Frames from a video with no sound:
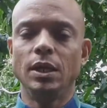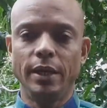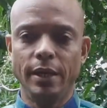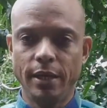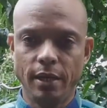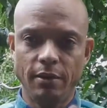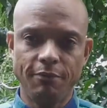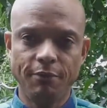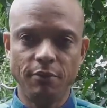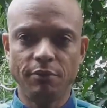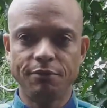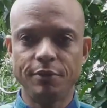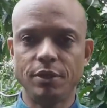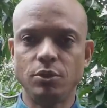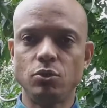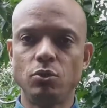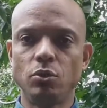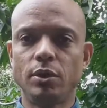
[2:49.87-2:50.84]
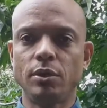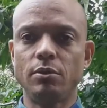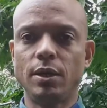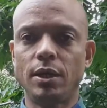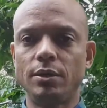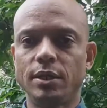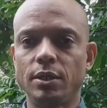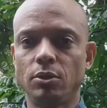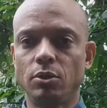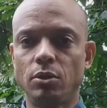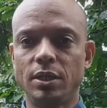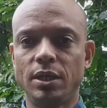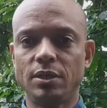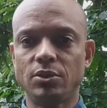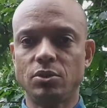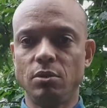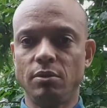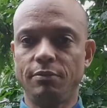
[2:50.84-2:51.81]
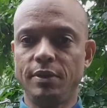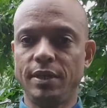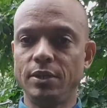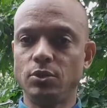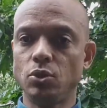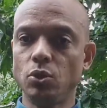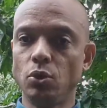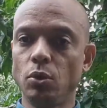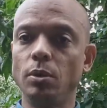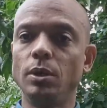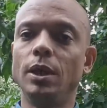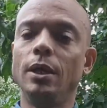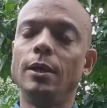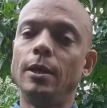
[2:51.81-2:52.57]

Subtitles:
feel free to look around and all that stuff, right? So